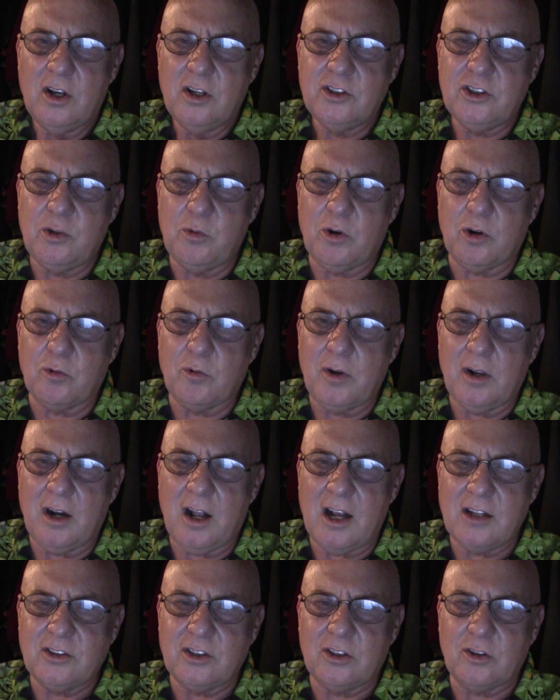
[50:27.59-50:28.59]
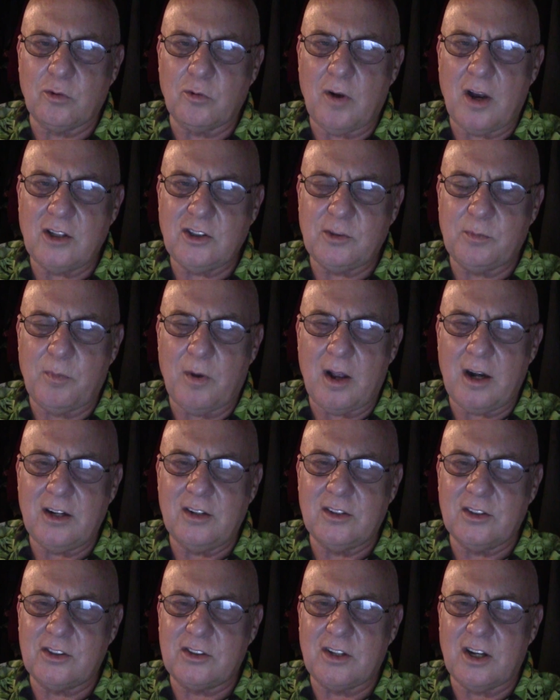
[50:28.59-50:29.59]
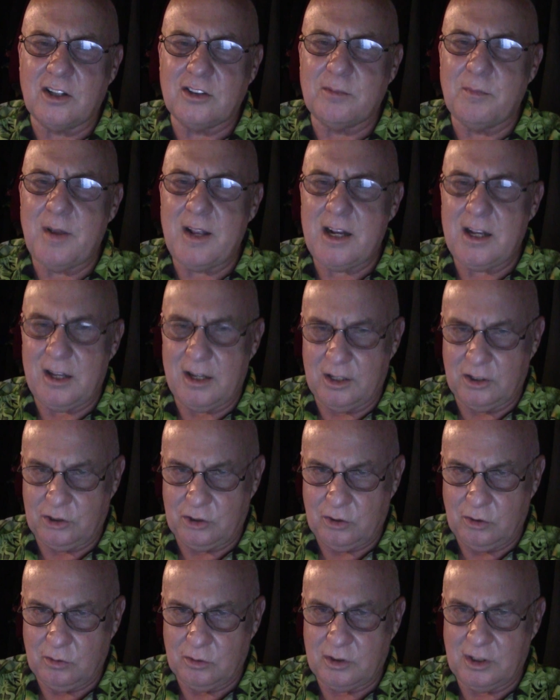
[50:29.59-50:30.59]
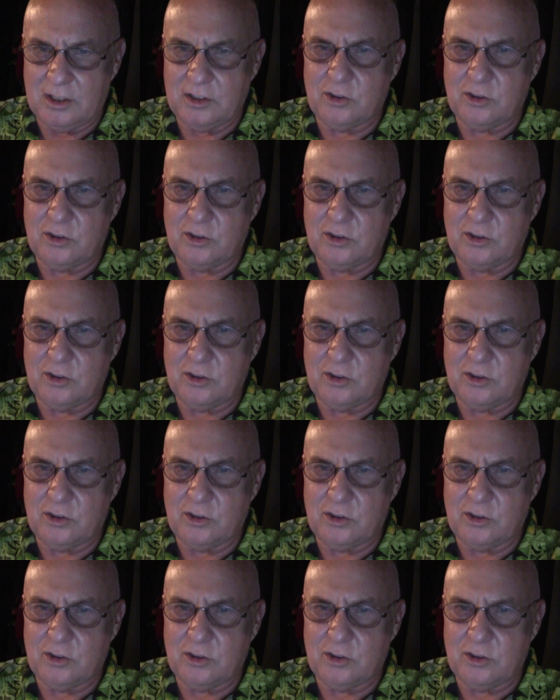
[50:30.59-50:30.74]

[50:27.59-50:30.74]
she would have realized that the rights body discussed many issues